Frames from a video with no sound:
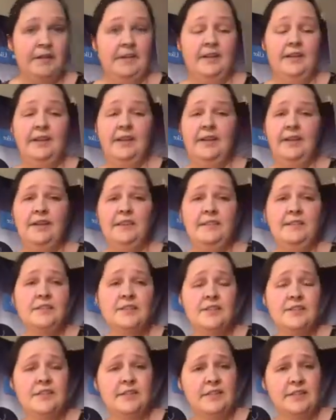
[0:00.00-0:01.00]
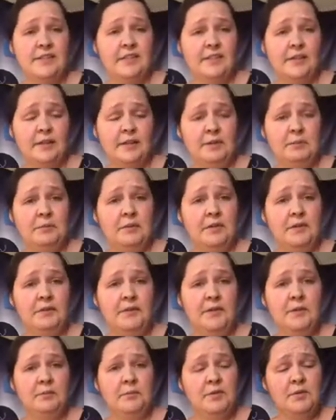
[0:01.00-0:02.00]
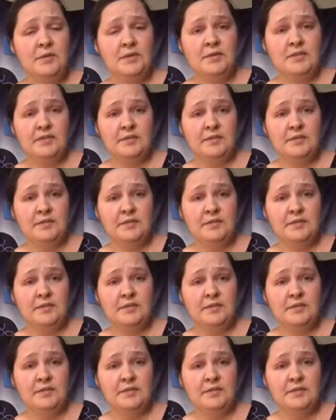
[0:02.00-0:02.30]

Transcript: and I just ended up giving most